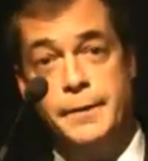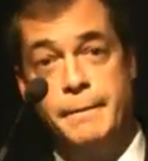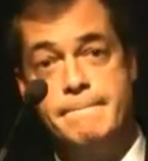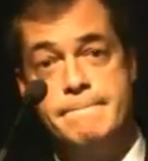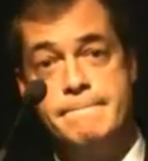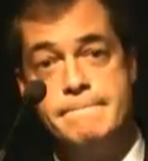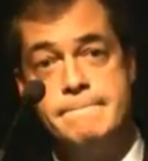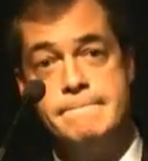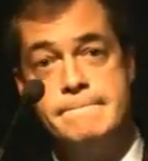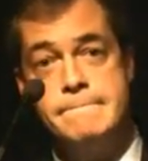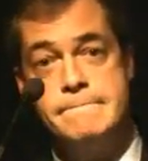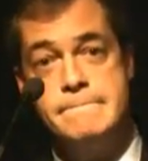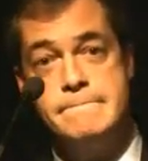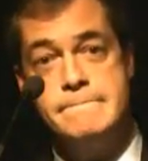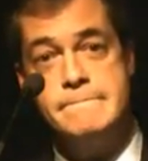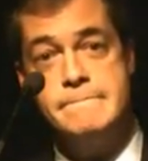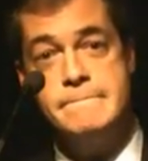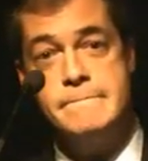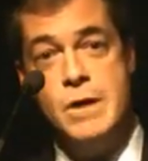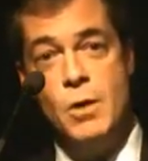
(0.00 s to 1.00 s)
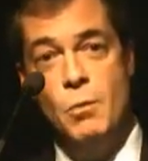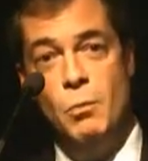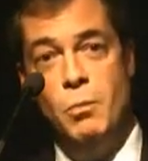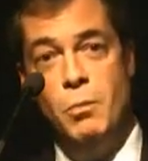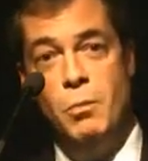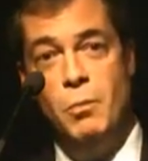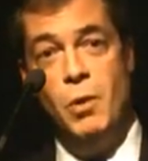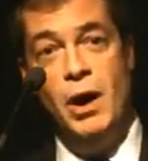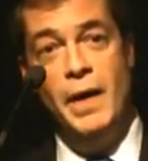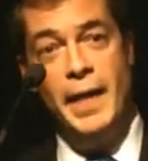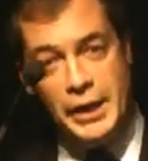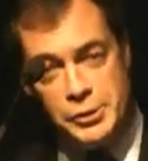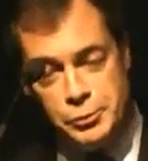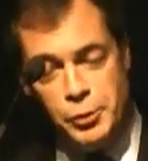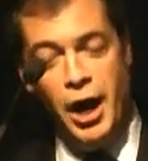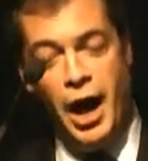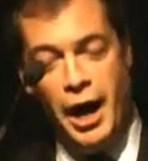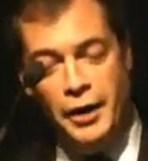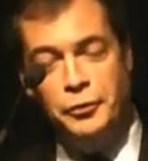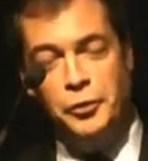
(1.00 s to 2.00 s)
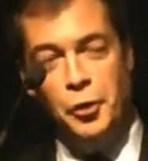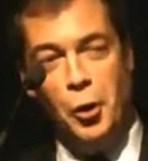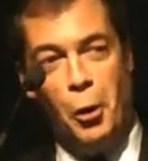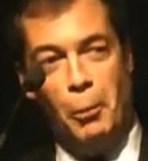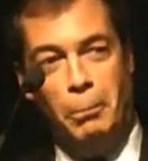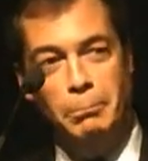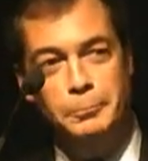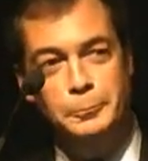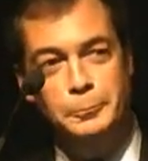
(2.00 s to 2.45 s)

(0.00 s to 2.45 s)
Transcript: Well, that's what I thought.